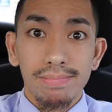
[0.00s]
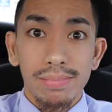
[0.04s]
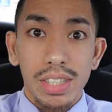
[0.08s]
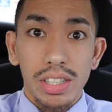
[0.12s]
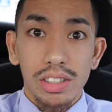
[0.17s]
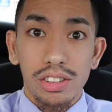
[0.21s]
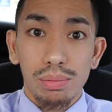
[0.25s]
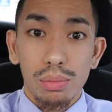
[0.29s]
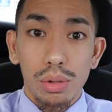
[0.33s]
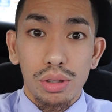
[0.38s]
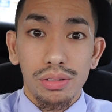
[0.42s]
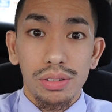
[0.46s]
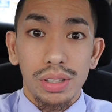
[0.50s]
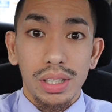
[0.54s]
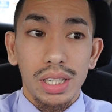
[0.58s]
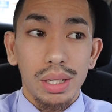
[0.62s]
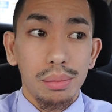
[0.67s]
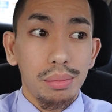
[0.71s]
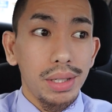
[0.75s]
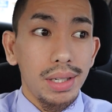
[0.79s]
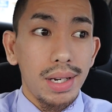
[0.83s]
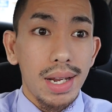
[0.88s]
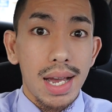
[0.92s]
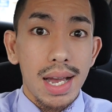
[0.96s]
it's mostly
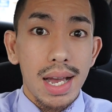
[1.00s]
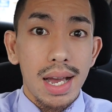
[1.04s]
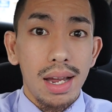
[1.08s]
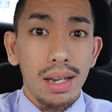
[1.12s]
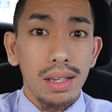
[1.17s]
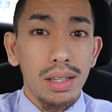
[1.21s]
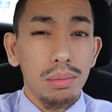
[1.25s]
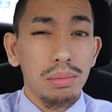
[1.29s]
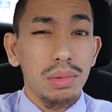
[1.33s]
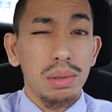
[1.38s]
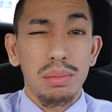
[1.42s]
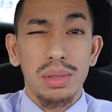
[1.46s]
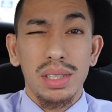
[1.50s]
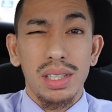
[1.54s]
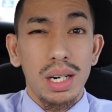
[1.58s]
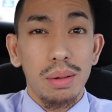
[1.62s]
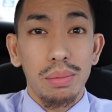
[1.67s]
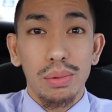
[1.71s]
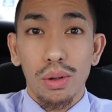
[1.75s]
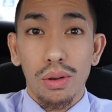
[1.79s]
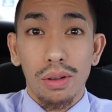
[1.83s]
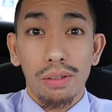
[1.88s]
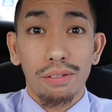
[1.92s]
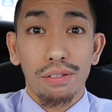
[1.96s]
gonna be that. I'm gonna be
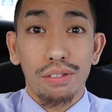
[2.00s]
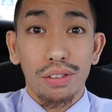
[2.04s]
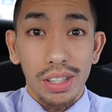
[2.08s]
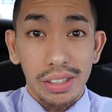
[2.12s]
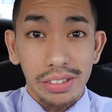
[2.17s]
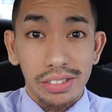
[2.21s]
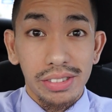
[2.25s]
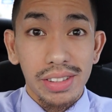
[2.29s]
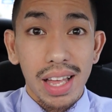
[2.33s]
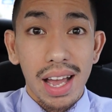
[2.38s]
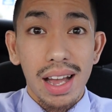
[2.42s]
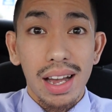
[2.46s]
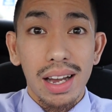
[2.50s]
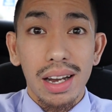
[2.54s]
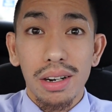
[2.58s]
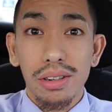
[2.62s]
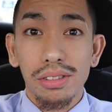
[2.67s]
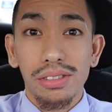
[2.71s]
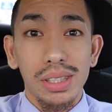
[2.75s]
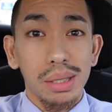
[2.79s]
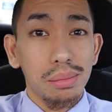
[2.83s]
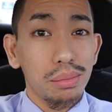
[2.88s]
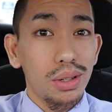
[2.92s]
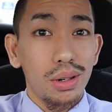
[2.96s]
uploading
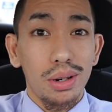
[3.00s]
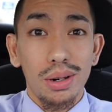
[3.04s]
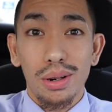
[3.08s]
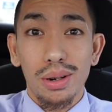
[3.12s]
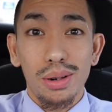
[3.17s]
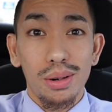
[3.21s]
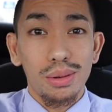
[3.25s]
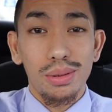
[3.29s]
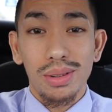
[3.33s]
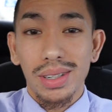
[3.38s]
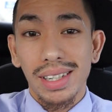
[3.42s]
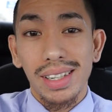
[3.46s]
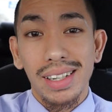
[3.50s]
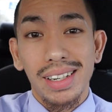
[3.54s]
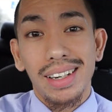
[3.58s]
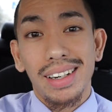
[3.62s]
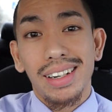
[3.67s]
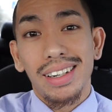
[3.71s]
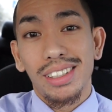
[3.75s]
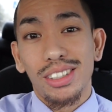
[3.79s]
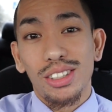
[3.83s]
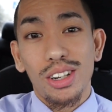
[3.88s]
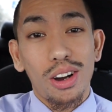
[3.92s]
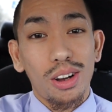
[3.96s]
freestyles. I know
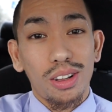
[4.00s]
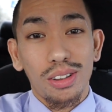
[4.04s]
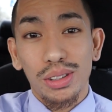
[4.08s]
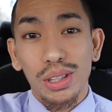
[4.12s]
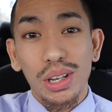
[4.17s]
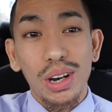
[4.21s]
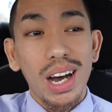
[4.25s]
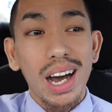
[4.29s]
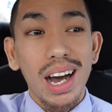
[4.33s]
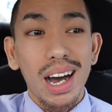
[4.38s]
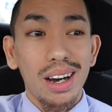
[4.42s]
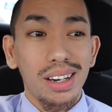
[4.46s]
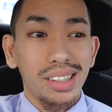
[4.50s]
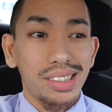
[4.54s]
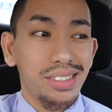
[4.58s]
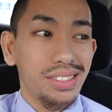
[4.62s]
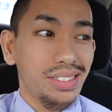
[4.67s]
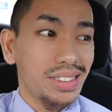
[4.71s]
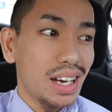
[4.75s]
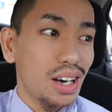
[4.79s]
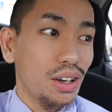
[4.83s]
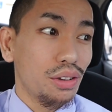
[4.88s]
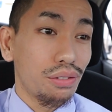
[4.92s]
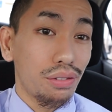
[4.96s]
y'all don't know how I
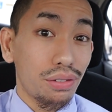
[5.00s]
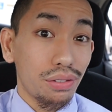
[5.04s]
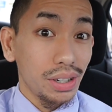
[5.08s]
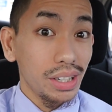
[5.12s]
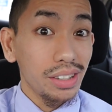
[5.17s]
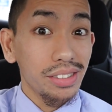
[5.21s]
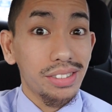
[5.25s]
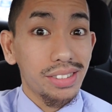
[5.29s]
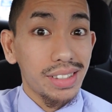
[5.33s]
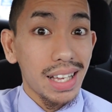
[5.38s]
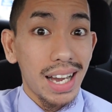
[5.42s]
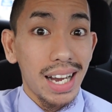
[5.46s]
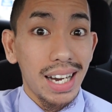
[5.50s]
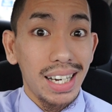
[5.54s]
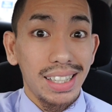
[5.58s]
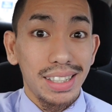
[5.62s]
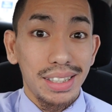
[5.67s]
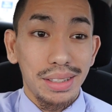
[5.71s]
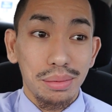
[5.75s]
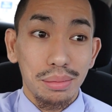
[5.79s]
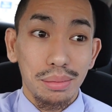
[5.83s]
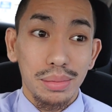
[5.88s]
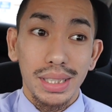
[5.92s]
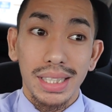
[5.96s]
sound
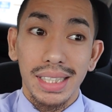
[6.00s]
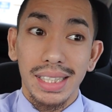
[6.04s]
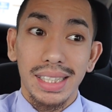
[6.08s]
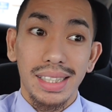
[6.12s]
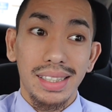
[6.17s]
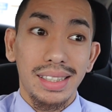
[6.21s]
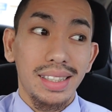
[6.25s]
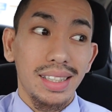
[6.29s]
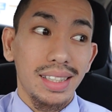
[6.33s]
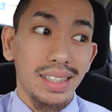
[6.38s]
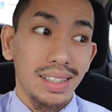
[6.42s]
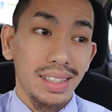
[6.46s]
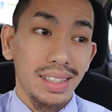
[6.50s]
freestyling, but